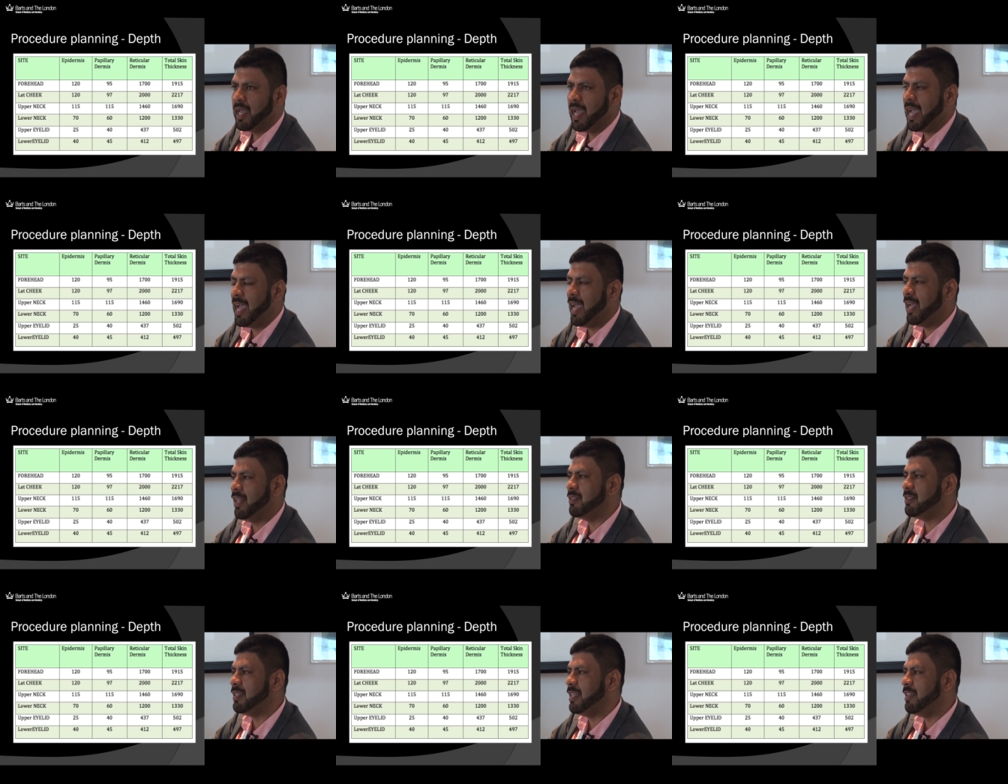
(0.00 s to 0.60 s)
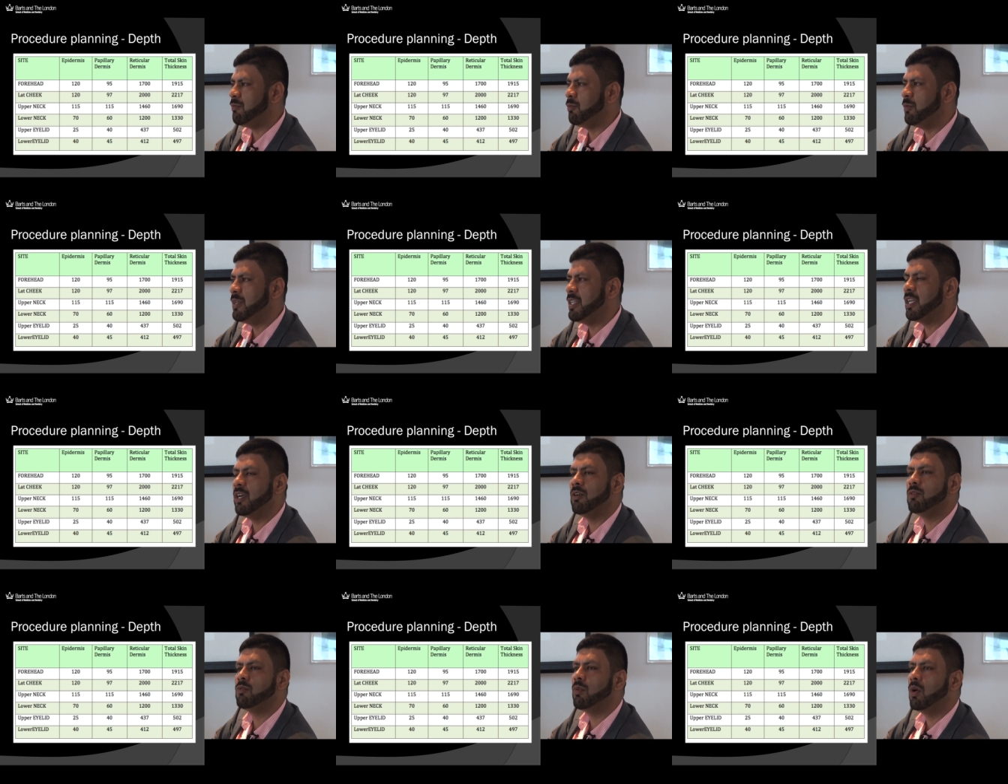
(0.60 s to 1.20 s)
and if we
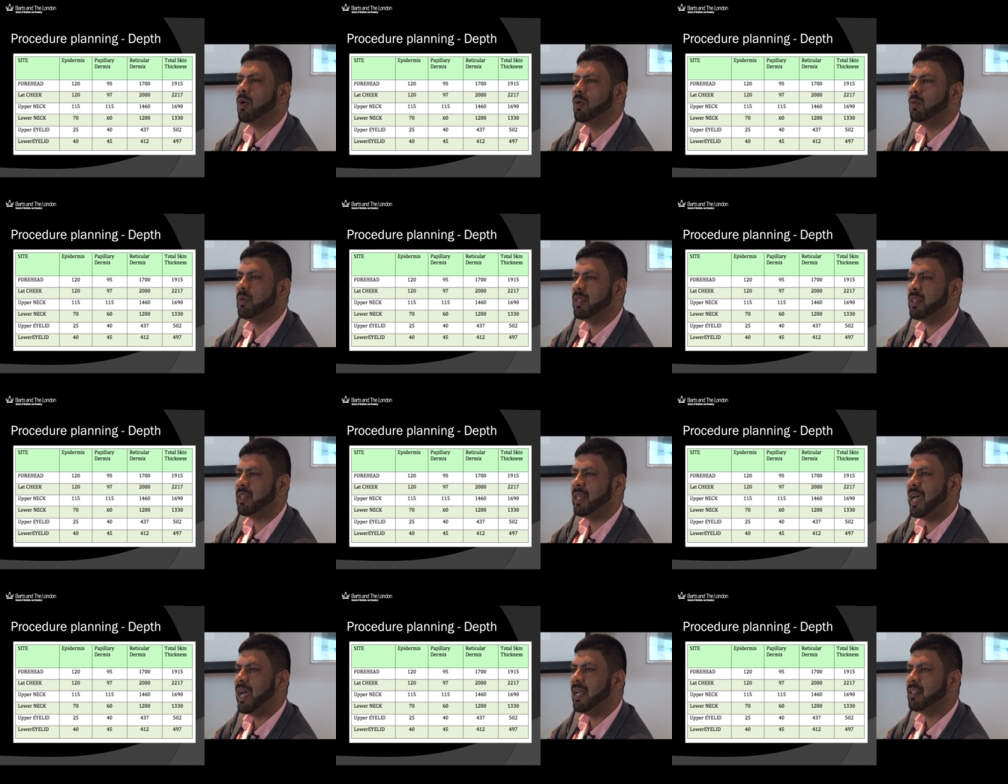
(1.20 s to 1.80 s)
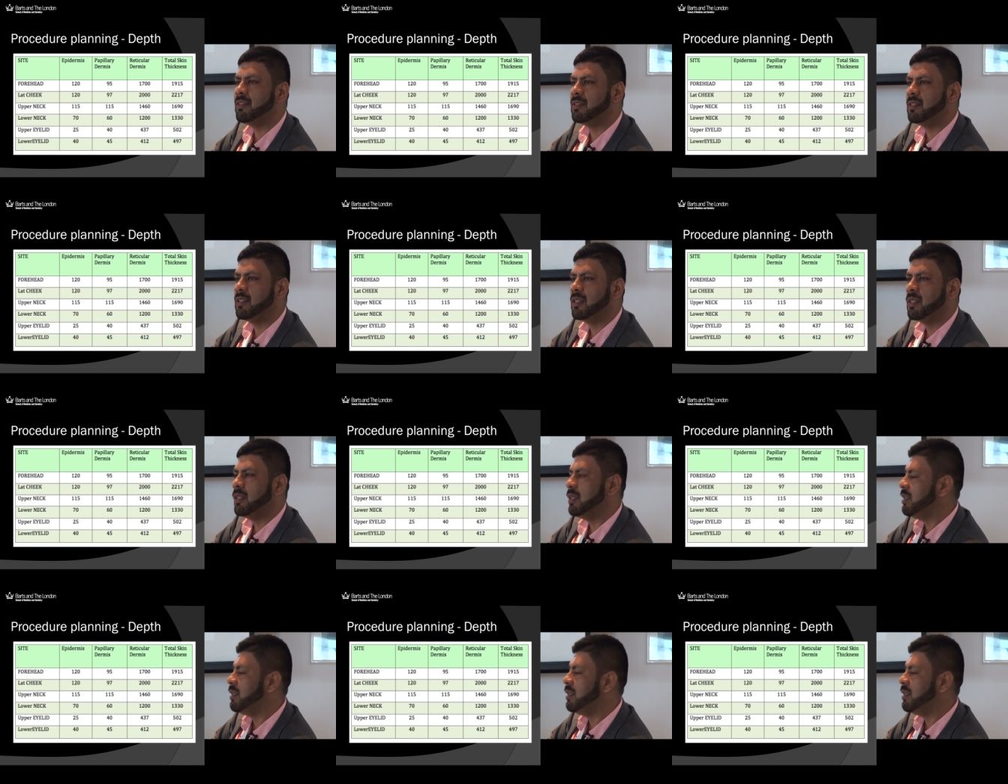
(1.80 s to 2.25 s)
go wrong with that